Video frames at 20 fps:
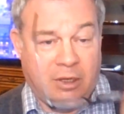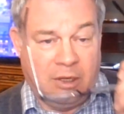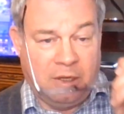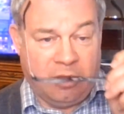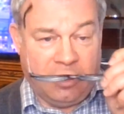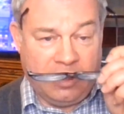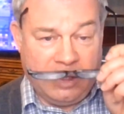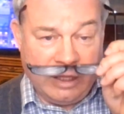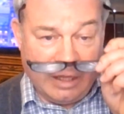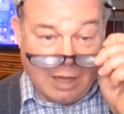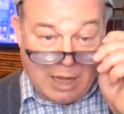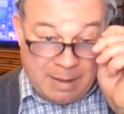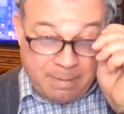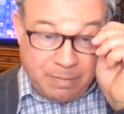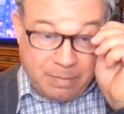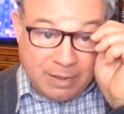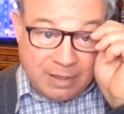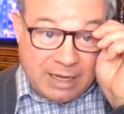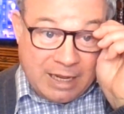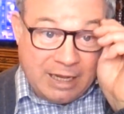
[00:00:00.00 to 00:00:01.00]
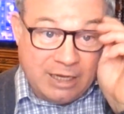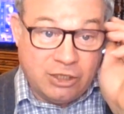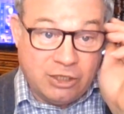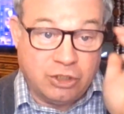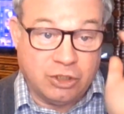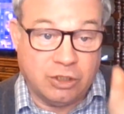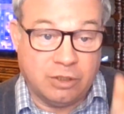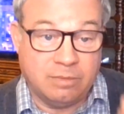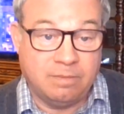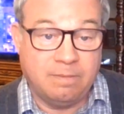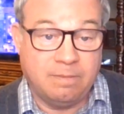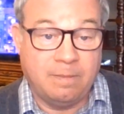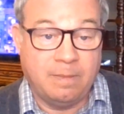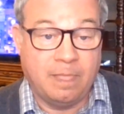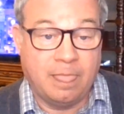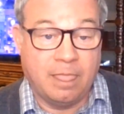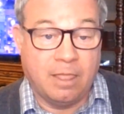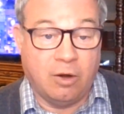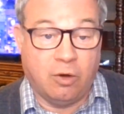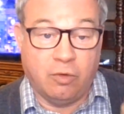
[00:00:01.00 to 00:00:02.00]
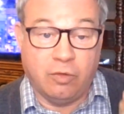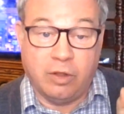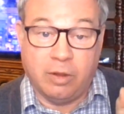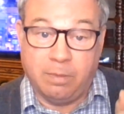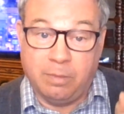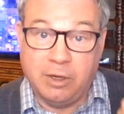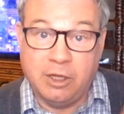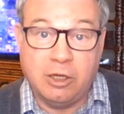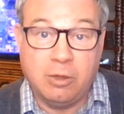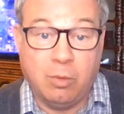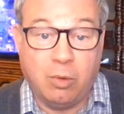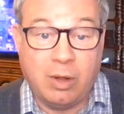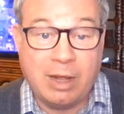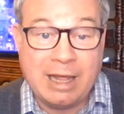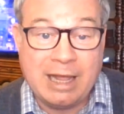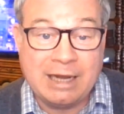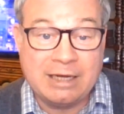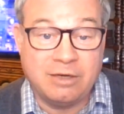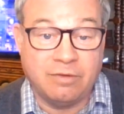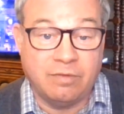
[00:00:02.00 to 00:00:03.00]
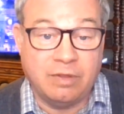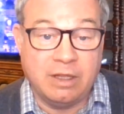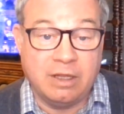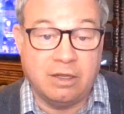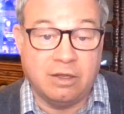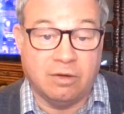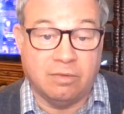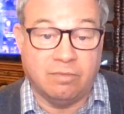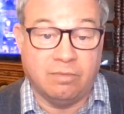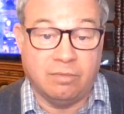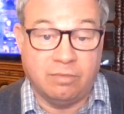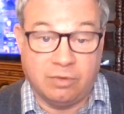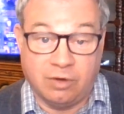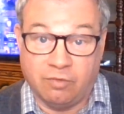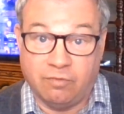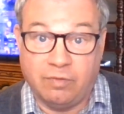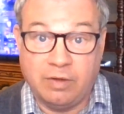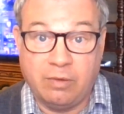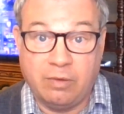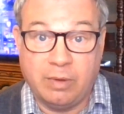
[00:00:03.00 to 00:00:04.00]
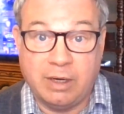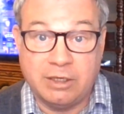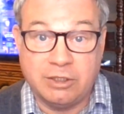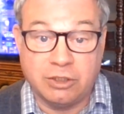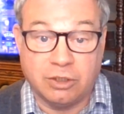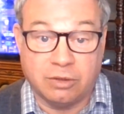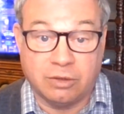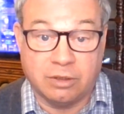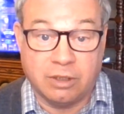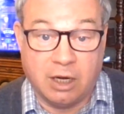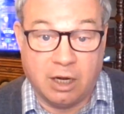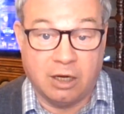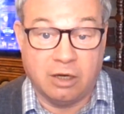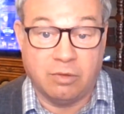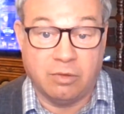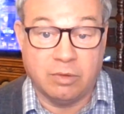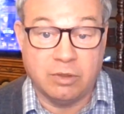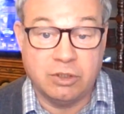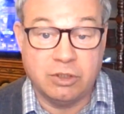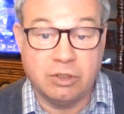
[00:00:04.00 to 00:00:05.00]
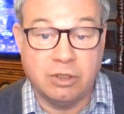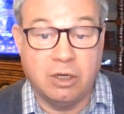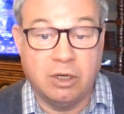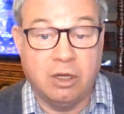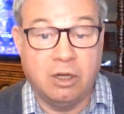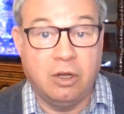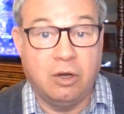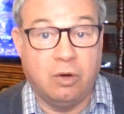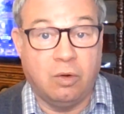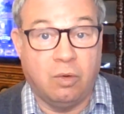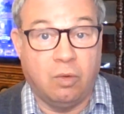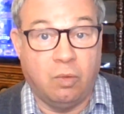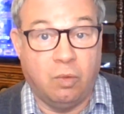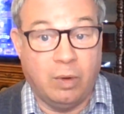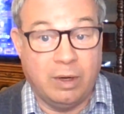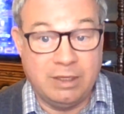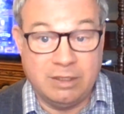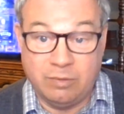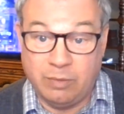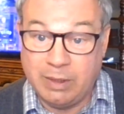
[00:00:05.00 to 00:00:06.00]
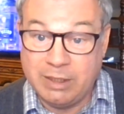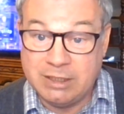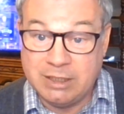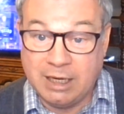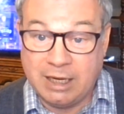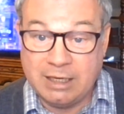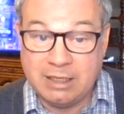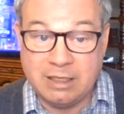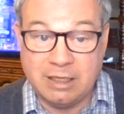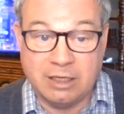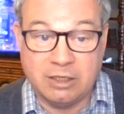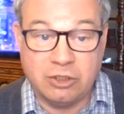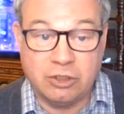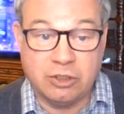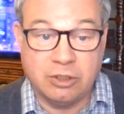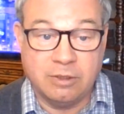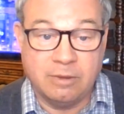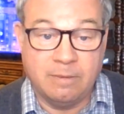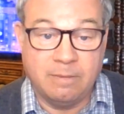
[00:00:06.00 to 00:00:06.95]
The application or the applicable act of the Confederation Congress reads like this.